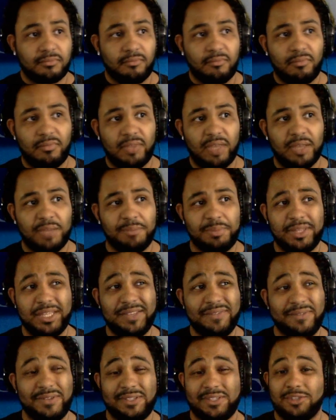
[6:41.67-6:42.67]
I believe
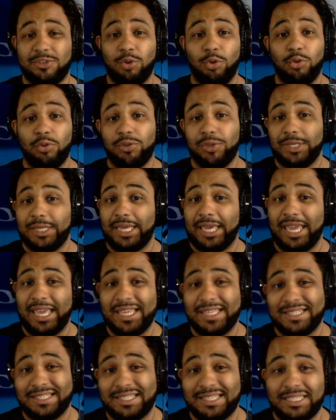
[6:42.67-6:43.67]
he's still only
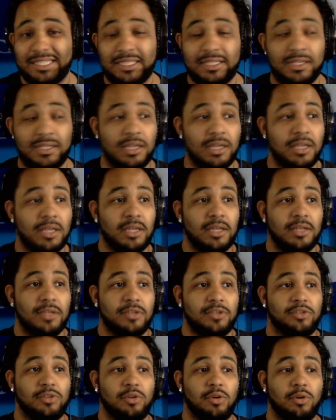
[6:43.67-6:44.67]
18.
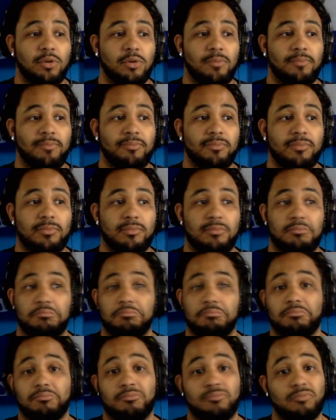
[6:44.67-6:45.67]
So
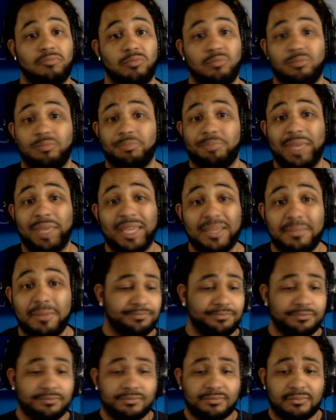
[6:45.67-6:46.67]
pick him
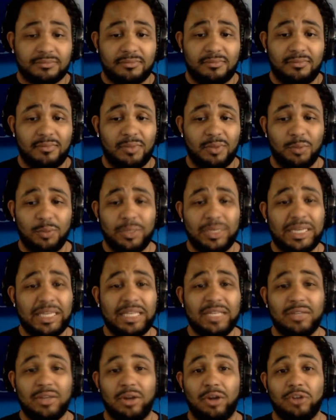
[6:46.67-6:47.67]
up. We need
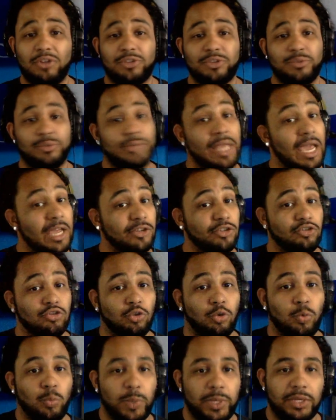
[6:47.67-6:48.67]
also
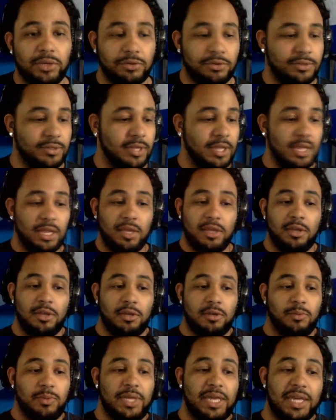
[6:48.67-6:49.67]
natural wingers.
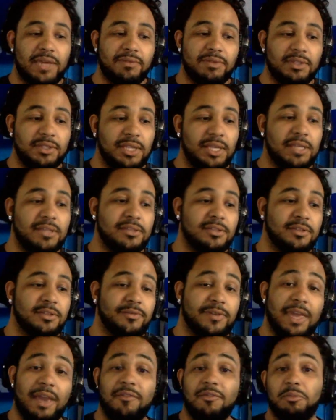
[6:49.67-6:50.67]
We have the likes of
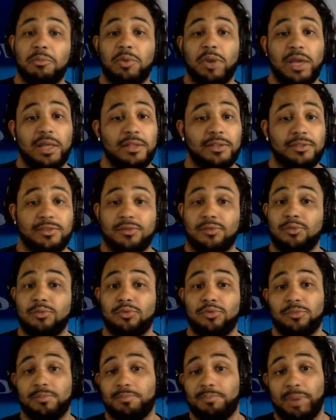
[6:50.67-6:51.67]
Kevin Morales,
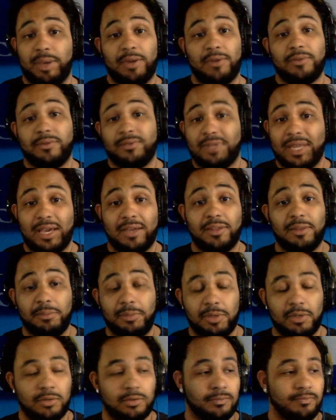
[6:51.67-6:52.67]
who's better down the middle.